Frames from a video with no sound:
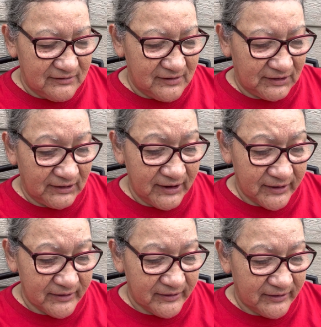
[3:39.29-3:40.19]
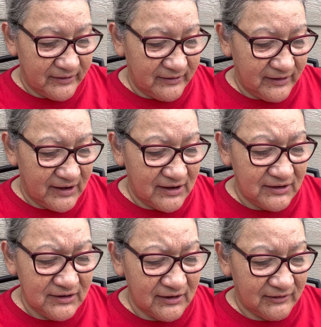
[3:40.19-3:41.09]
and liquor and
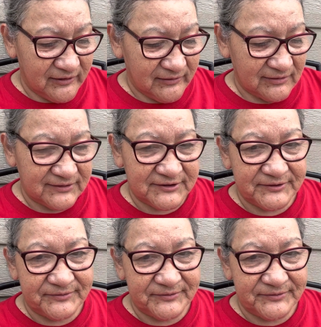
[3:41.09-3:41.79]
Indian girls.